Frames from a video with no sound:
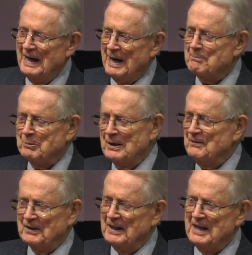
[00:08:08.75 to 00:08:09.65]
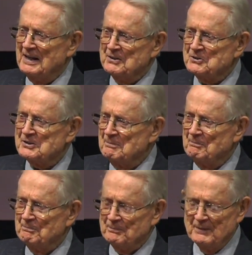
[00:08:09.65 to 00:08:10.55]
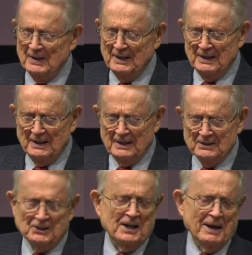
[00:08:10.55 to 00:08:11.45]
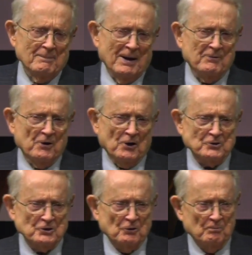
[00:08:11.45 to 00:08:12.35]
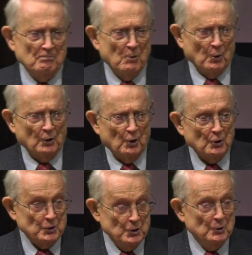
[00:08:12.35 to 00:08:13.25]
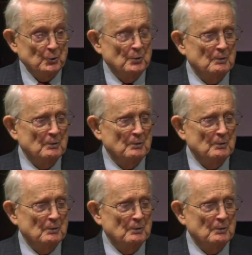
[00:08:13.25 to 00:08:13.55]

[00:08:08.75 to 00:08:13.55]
I pray that he has. Today, my thoughts are more on you.